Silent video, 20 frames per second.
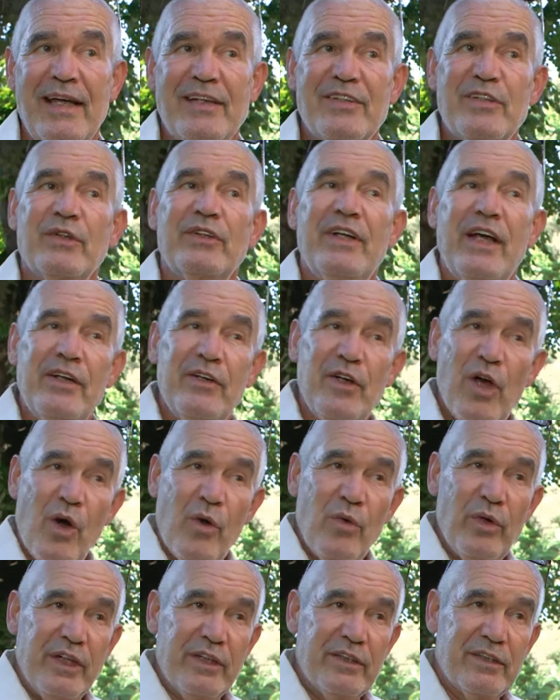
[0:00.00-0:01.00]
So they
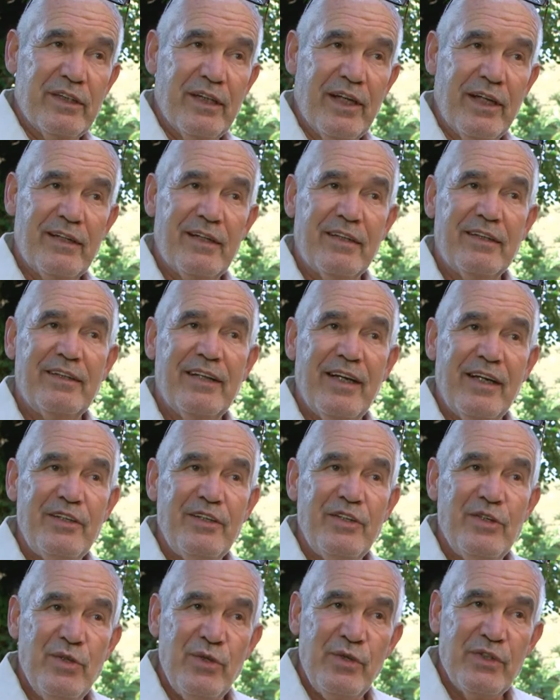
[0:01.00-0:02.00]
know it, and they're
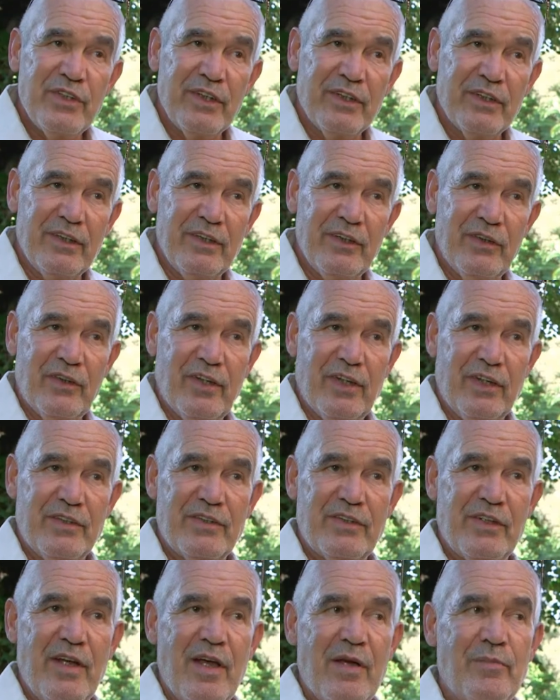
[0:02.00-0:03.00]
using these
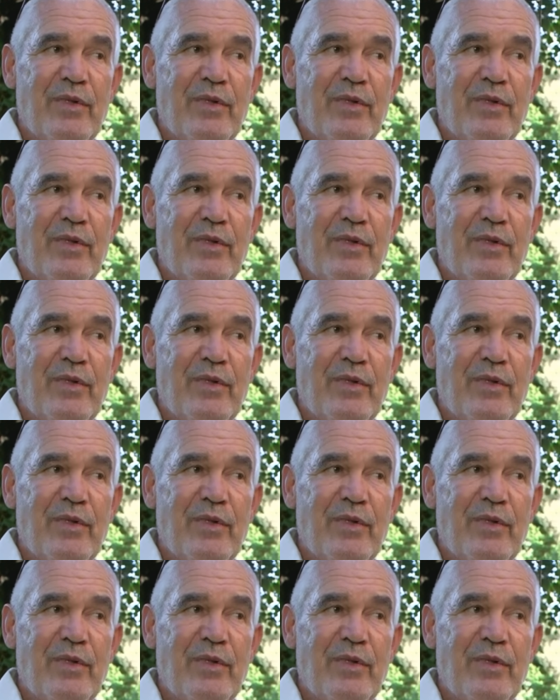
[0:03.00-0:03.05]
things.